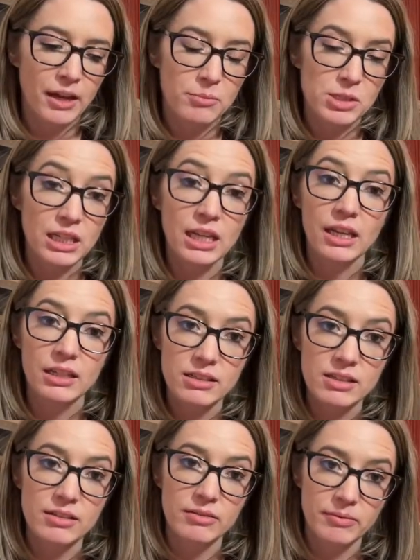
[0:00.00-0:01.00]
to
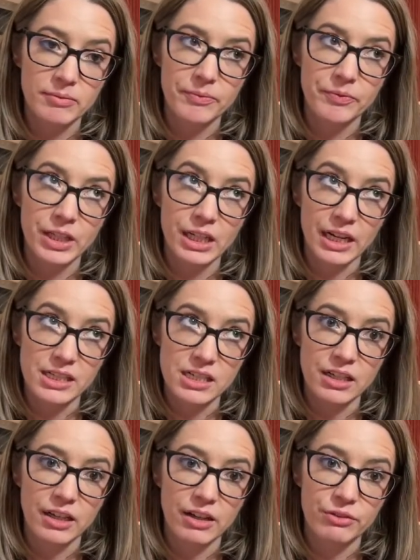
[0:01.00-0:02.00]
get an
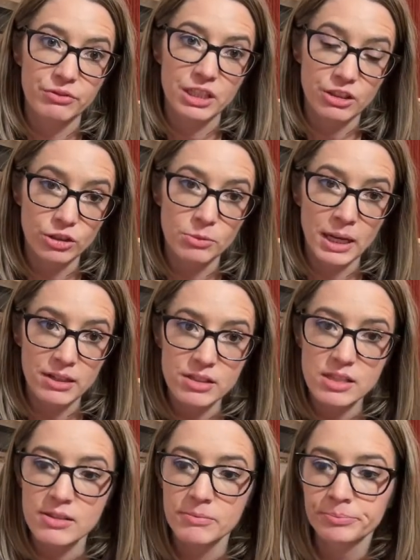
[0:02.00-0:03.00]
idea of nickel
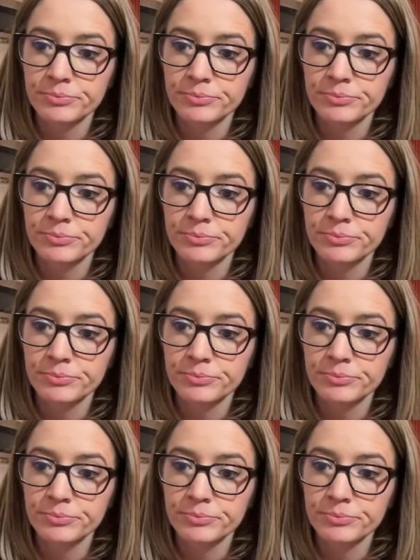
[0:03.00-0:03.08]
amounts.